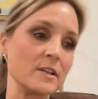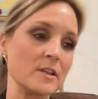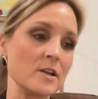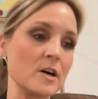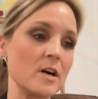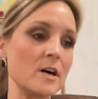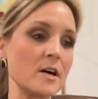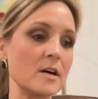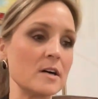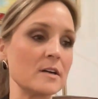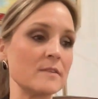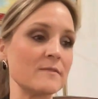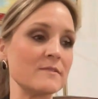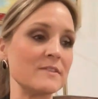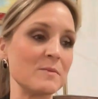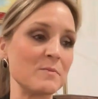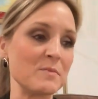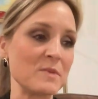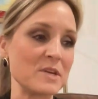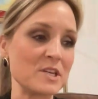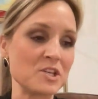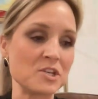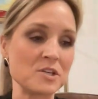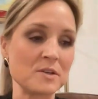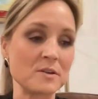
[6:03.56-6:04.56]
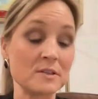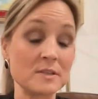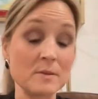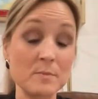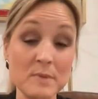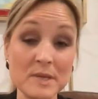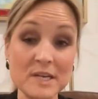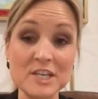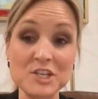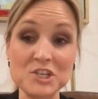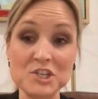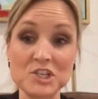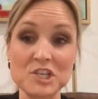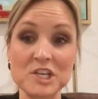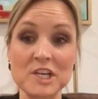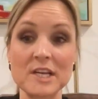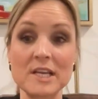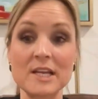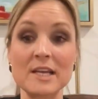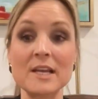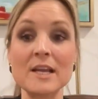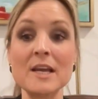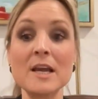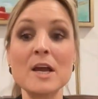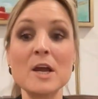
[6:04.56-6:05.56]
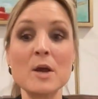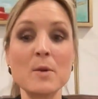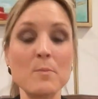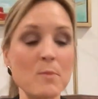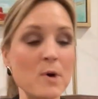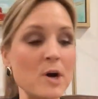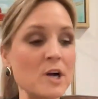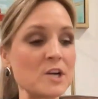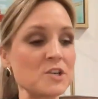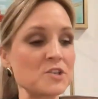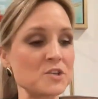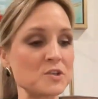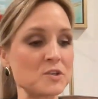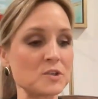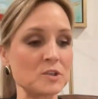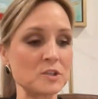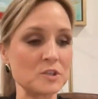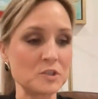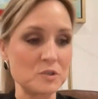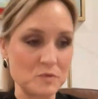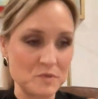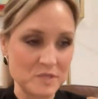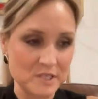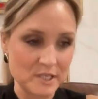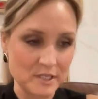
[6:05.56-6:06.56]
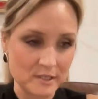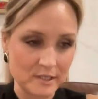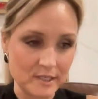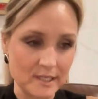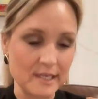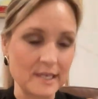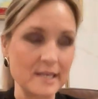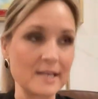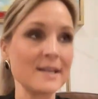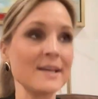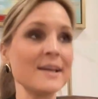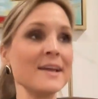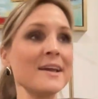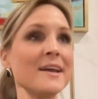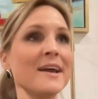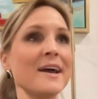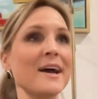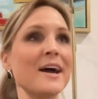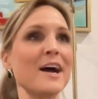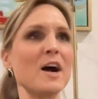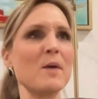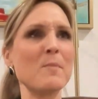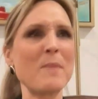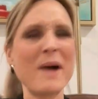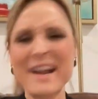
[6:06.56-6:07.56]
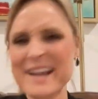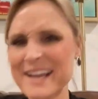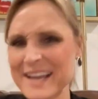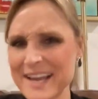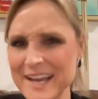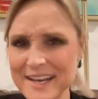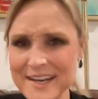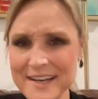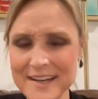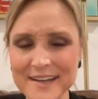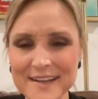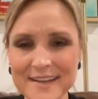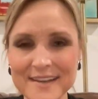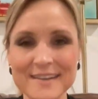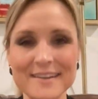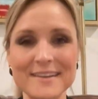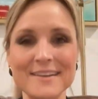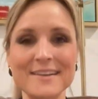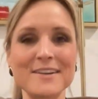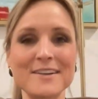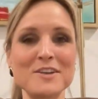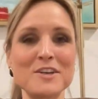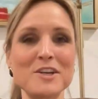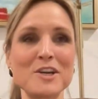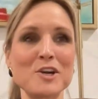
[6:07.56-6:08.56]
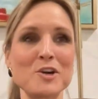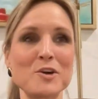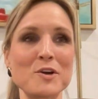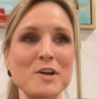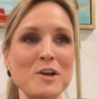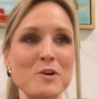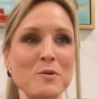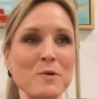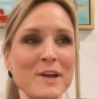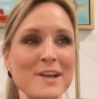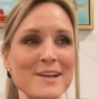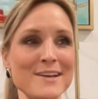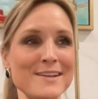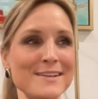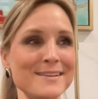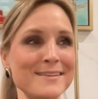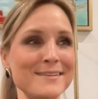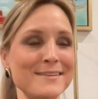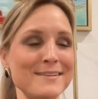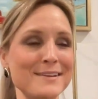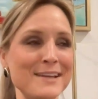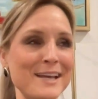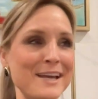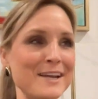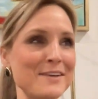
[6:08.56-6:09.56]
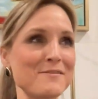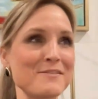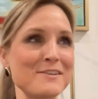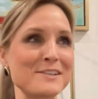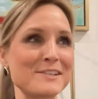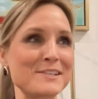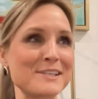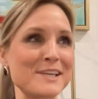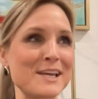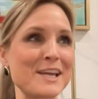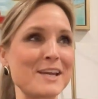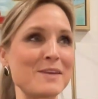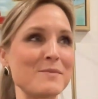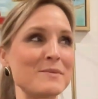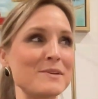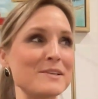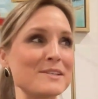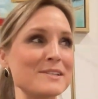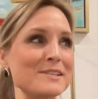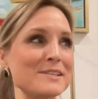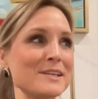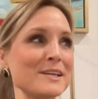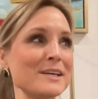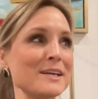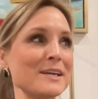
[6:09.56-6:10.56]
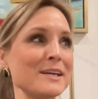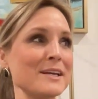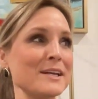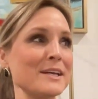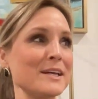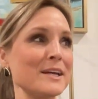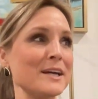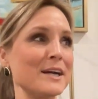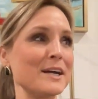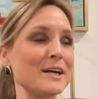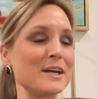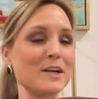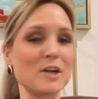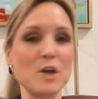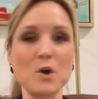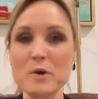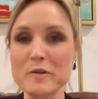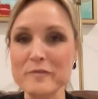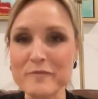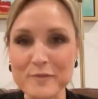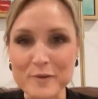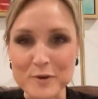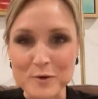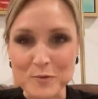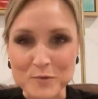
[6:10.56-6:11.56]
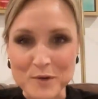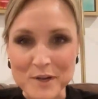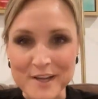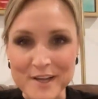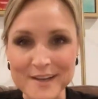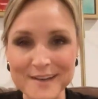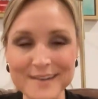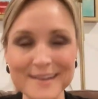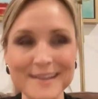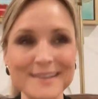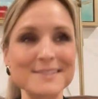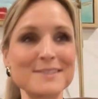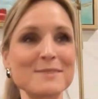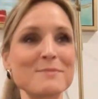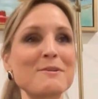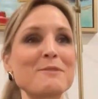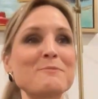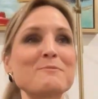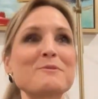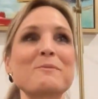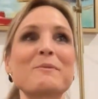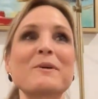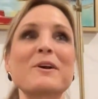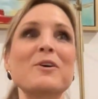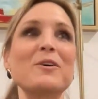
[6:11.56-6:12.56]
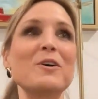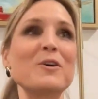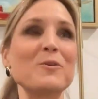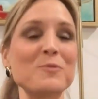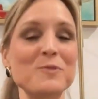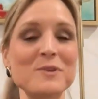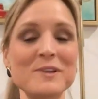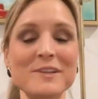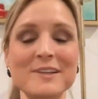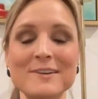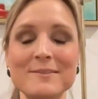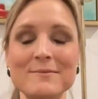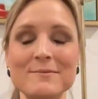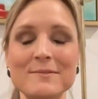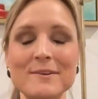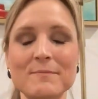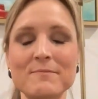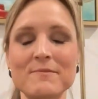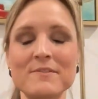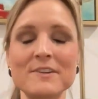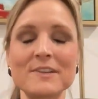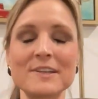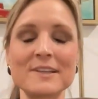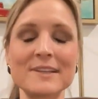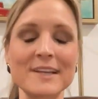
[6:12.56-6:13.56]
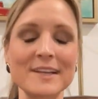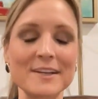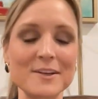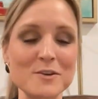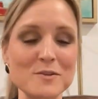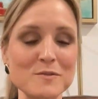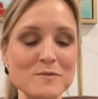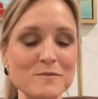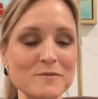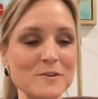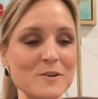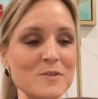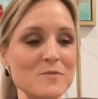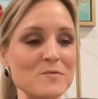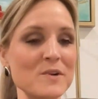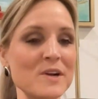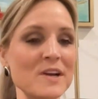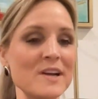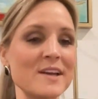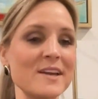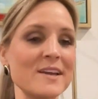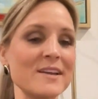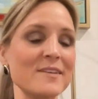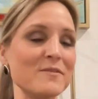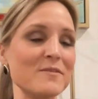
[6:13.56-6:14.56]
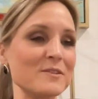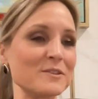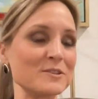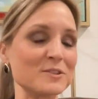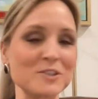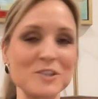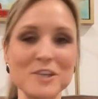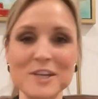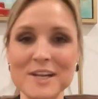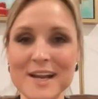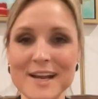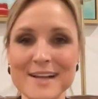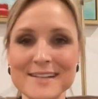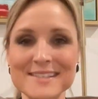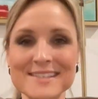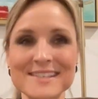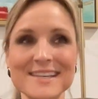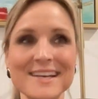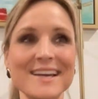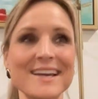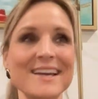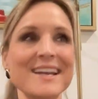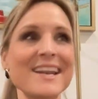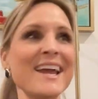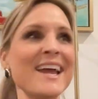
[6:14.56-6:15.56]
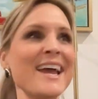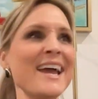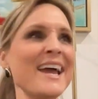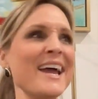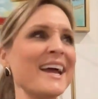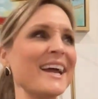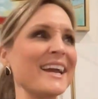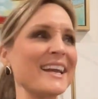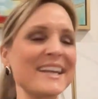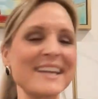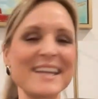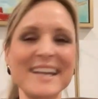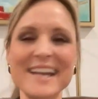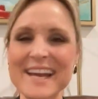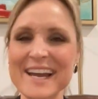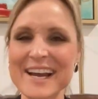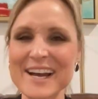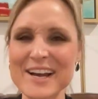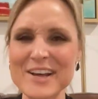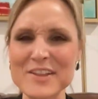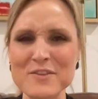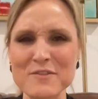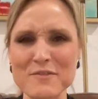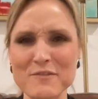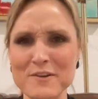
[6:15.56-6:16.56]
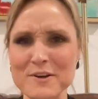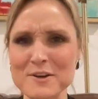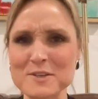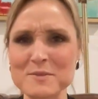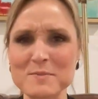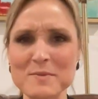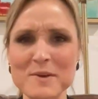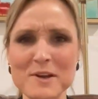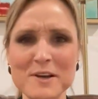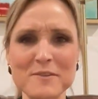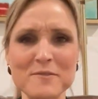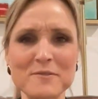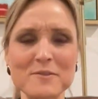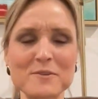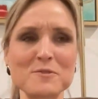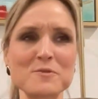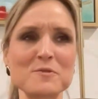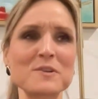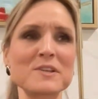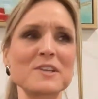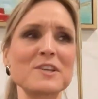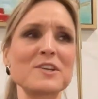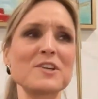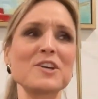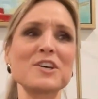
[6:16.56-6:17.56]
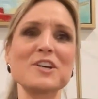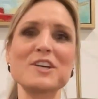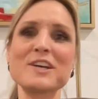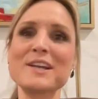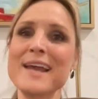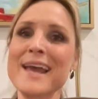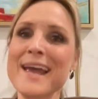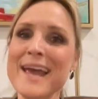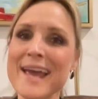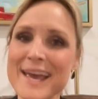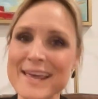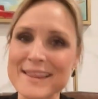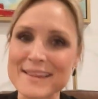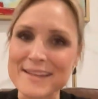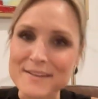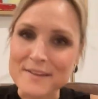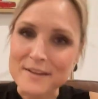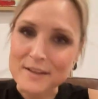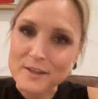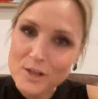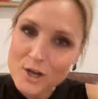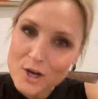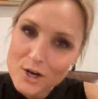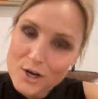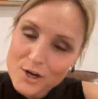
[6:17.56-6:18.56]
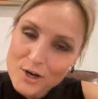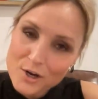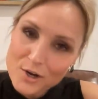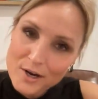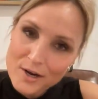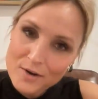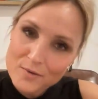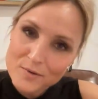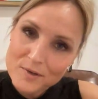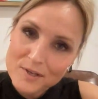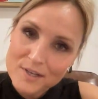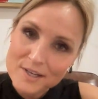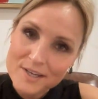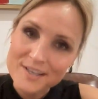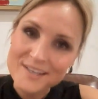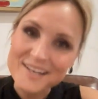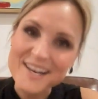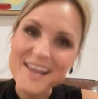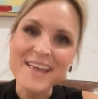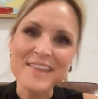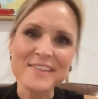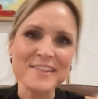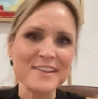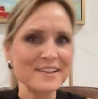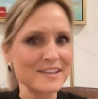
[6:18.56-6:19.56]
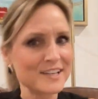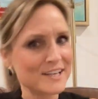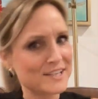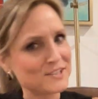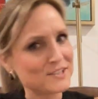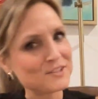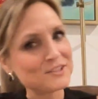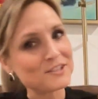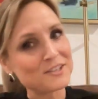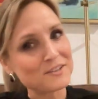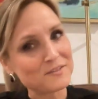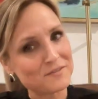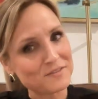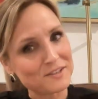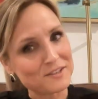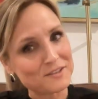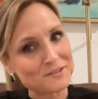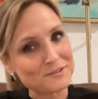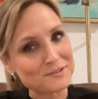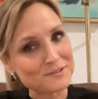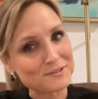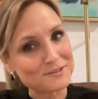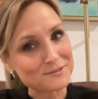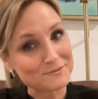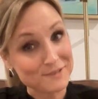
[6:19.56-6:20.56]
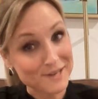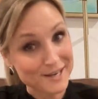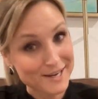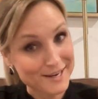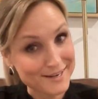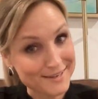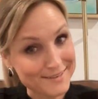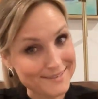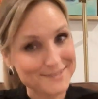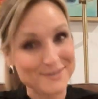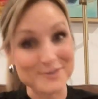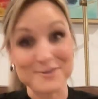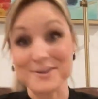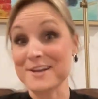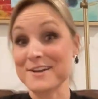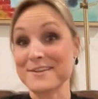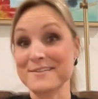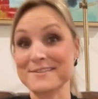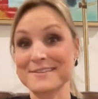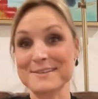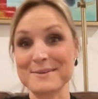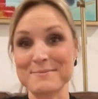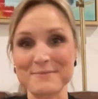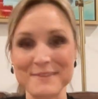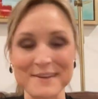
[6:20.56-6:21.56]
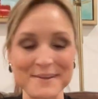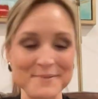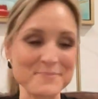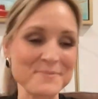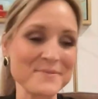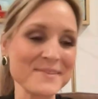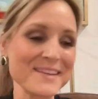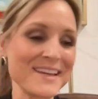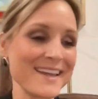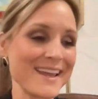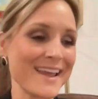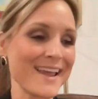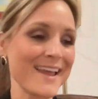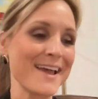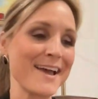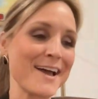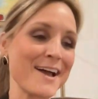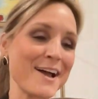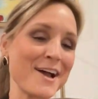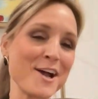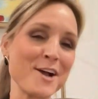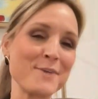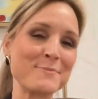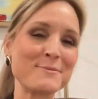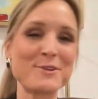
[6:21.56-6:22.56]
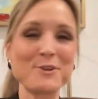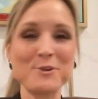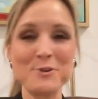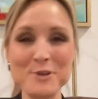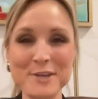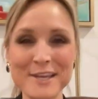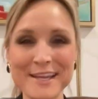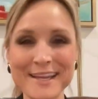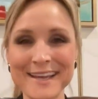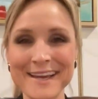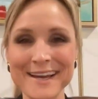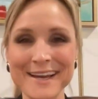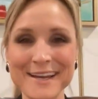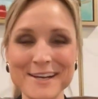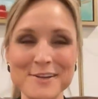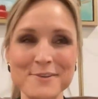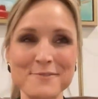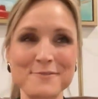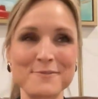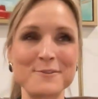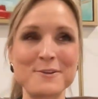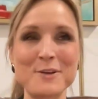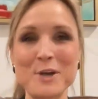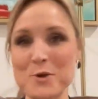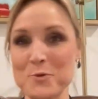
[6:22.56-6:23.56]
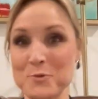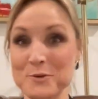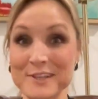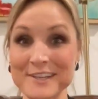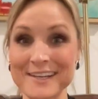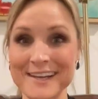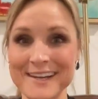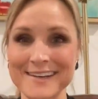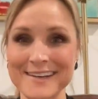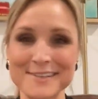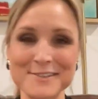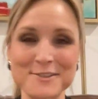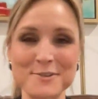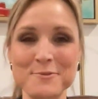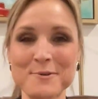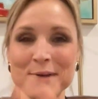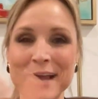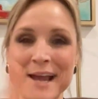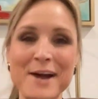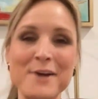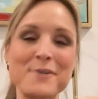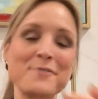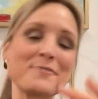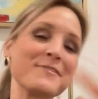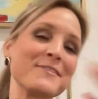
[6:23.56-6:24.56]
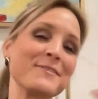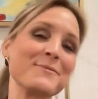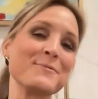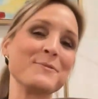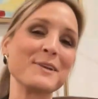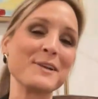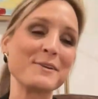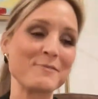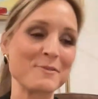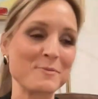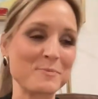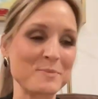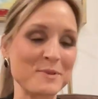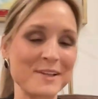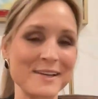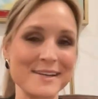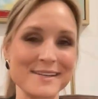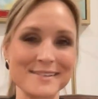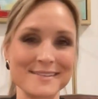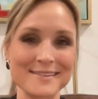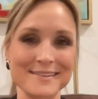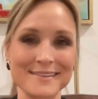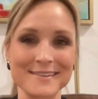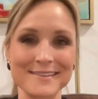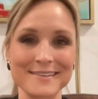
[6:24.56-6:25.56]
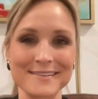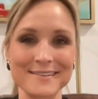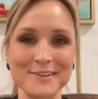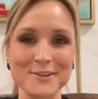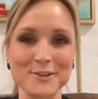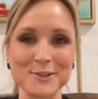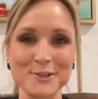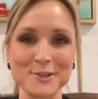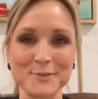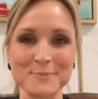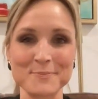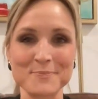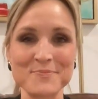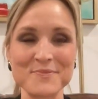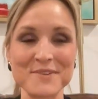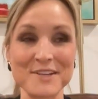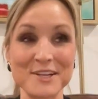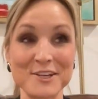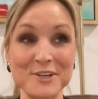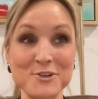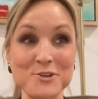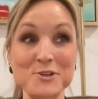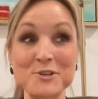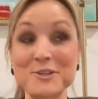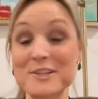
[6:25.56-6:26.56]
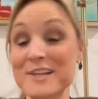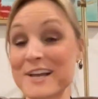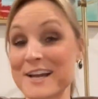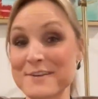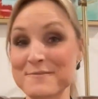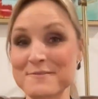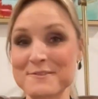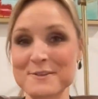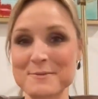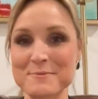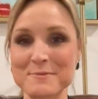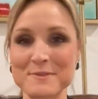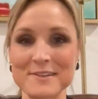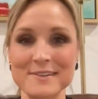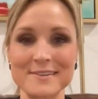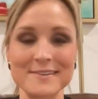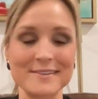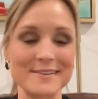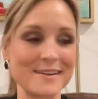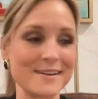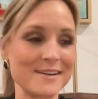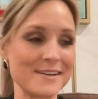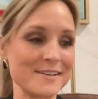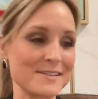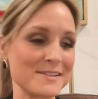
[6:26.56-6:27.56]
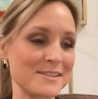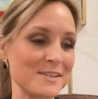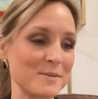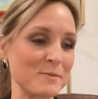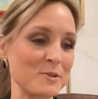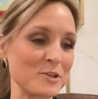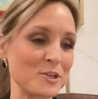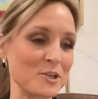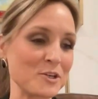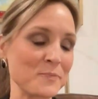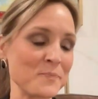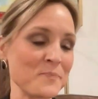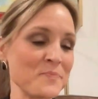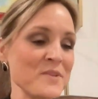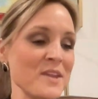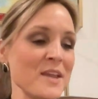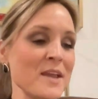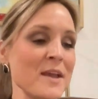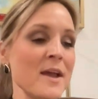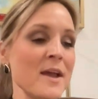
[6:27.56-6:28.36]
law of diminishing marginal utility. I kind of, equate it kind of the same as going for a run. Like sometimes I'm like, oh, I'm feeling like going for a run. It feels good outside. I get out and the first mile feels really good. And then the longer I run, the less good it feels, right? So kind of the same thing. So you can kind of, relate it to whatever plays in your life, something similar.